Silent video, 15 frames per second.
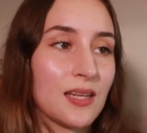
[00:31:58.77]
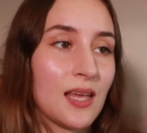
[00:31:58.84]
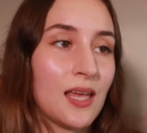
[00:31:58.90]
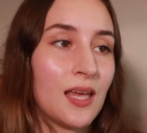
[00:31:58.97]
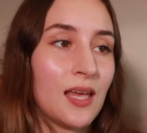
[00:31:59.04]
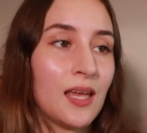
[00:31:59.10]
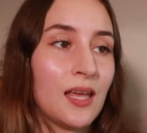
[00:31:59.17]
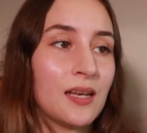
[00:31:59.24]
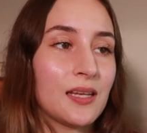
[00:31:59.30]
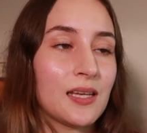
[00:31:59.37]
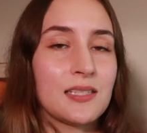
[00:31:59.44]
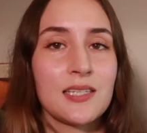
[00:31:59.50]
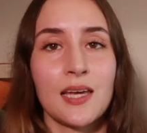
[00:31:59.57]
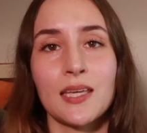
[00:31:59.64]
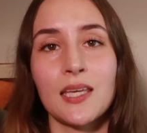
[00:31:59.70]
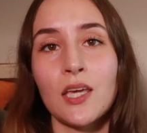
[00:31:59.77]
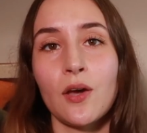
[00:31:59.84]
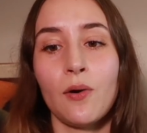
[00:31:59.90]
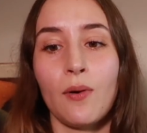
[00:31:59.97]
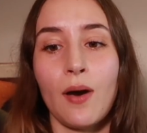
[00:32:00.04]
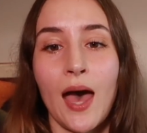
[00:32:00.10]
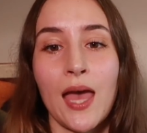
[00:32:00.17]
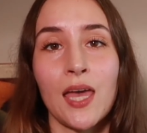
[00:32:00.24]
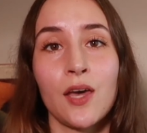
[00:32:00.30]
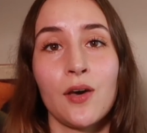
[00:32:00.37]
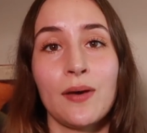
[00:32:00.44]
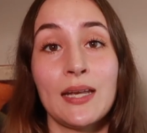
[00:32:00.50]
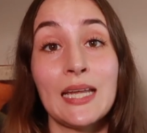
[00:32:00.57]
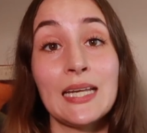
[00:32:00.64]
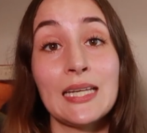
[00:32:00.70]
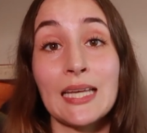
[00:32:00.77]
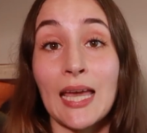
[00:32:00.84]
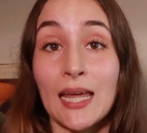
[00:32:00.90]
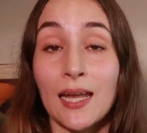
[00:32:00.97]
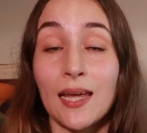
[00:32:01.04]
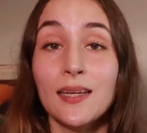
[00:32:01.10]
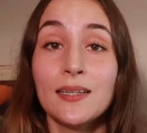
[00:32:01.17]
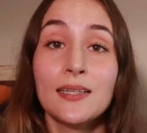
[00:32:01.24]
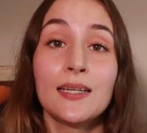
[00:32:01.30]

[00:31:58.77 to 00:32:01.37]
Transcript: in Kentucky, Ohio, and Indiana.